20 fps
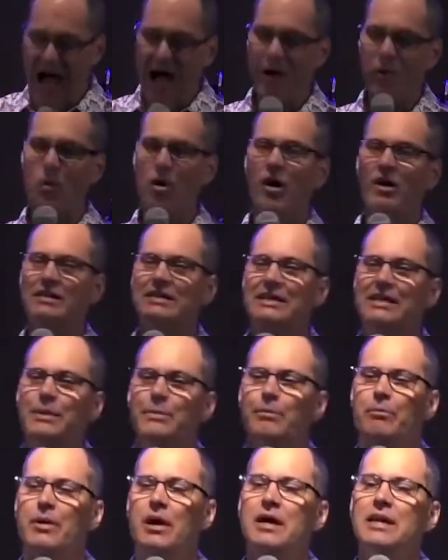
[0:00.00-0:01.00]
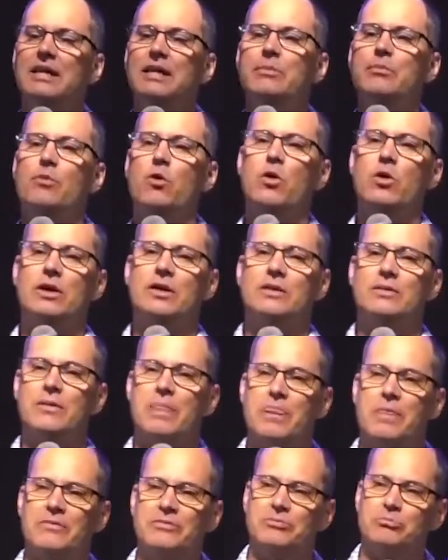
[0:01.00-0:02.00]
walked in Monday morning.
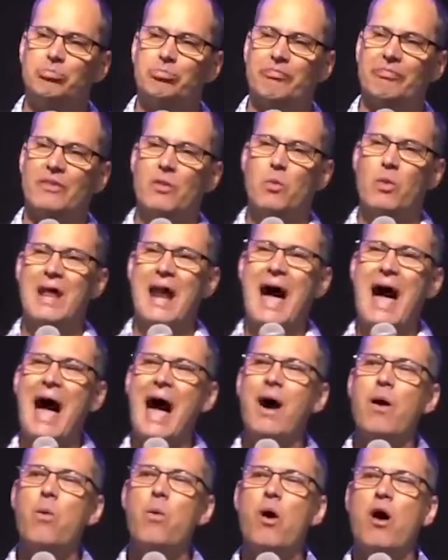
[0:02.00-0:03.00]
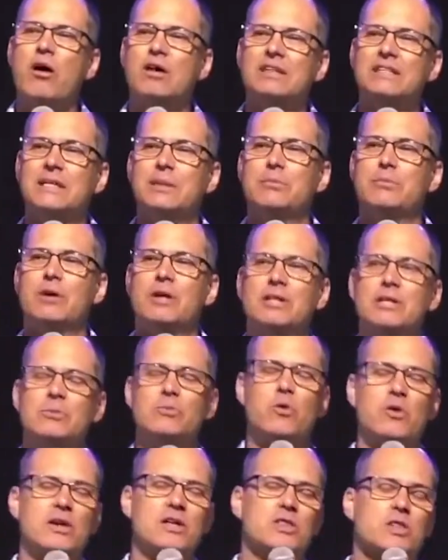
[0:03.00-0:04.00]
When I walked in Monday
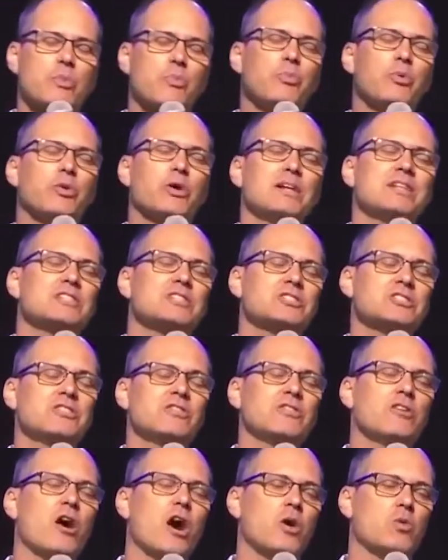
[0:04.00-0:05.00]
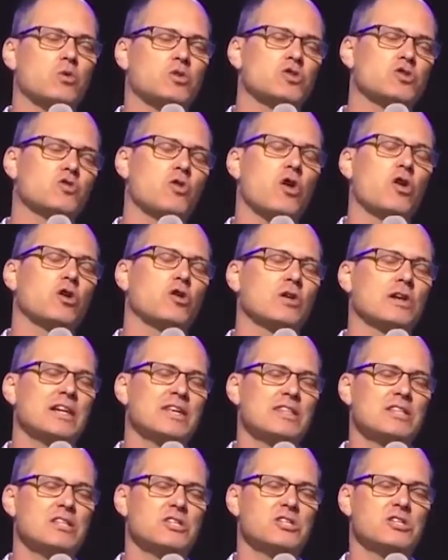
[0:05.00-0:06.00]
morning, the presence of God was stronger in
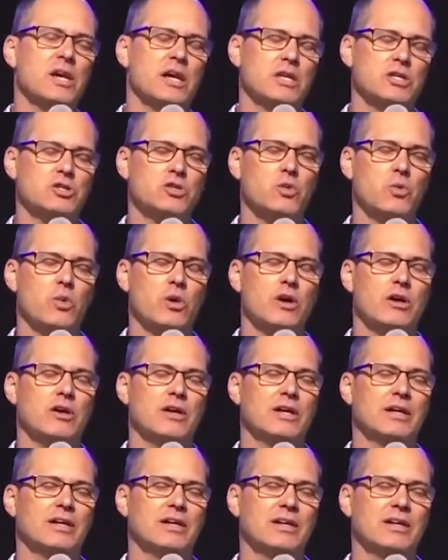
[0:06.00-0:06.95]
this sanctuary